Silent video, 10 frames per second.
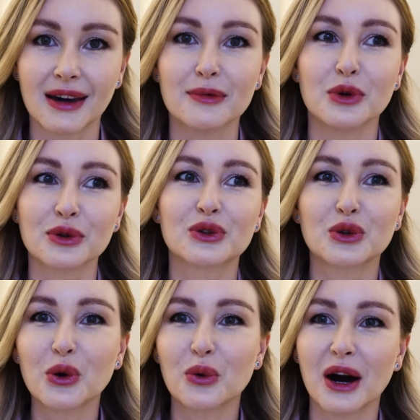come on,
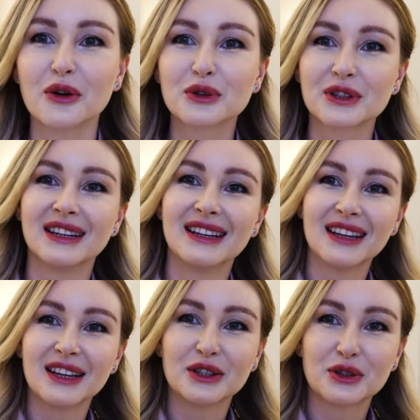to go out
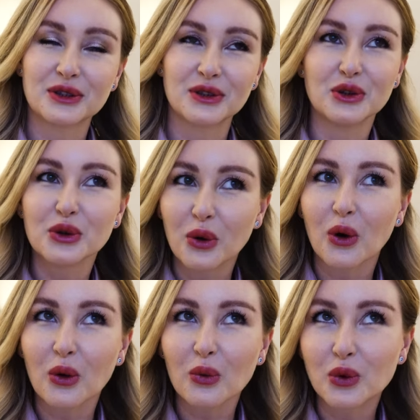you
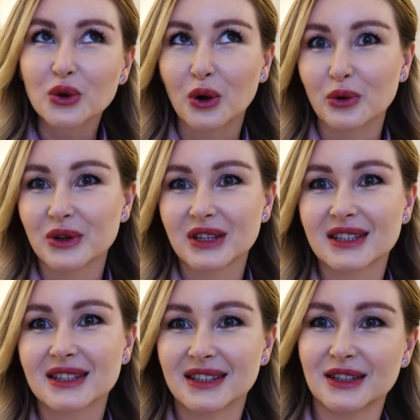would
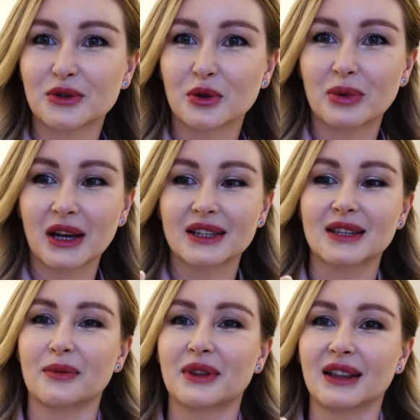always need to apply
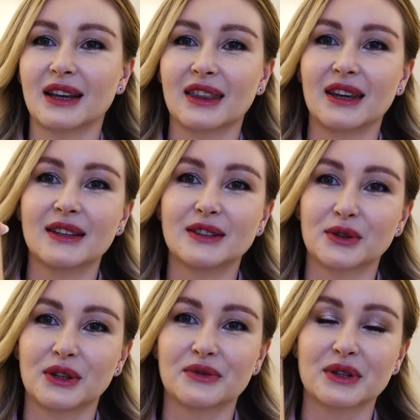something like that
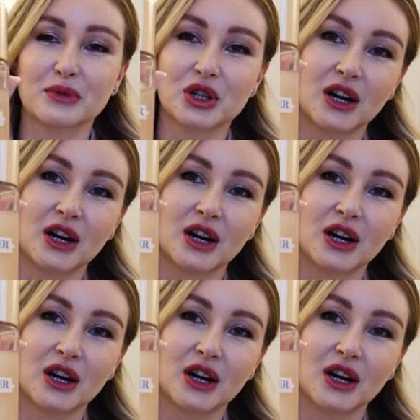to give some